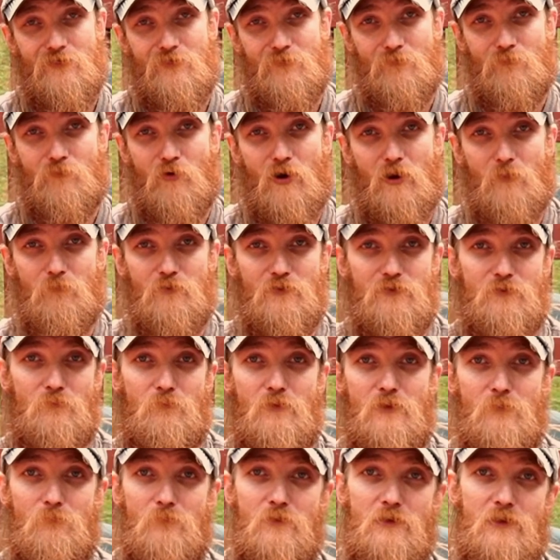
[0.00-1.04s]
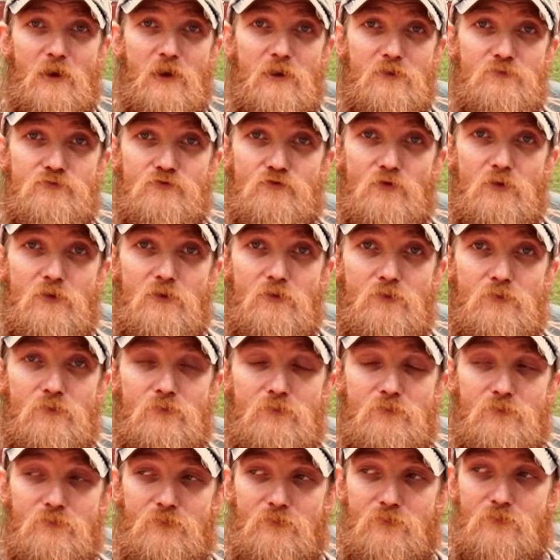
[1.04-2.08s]
probably the Bent Mackay Trail,
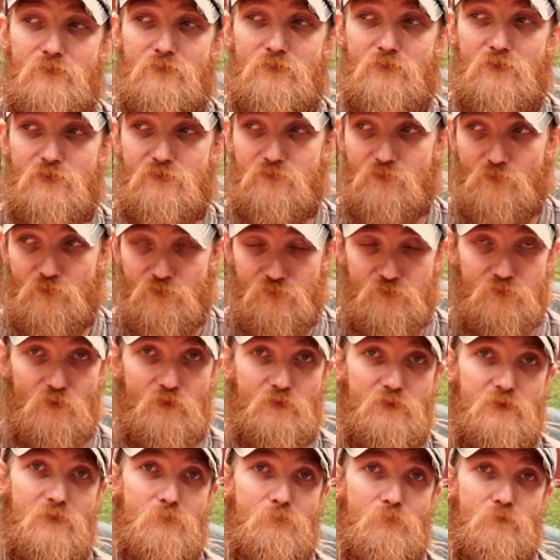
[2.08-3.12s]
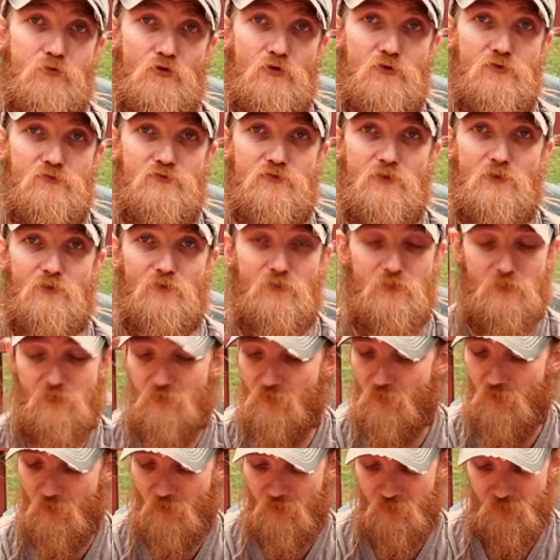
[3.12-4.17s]
it's going to start getting pretty chilly at
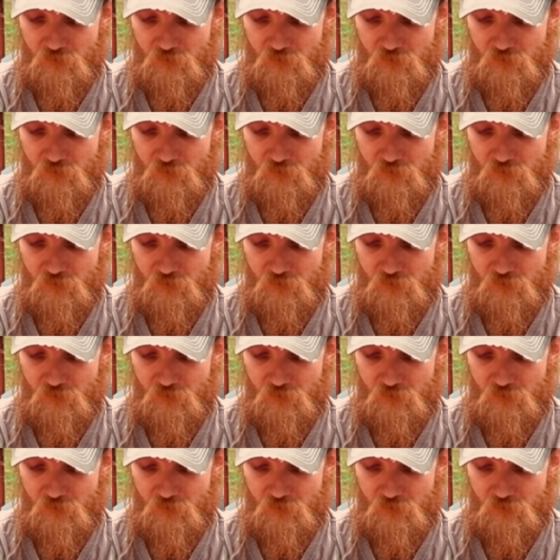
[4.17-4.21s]
night.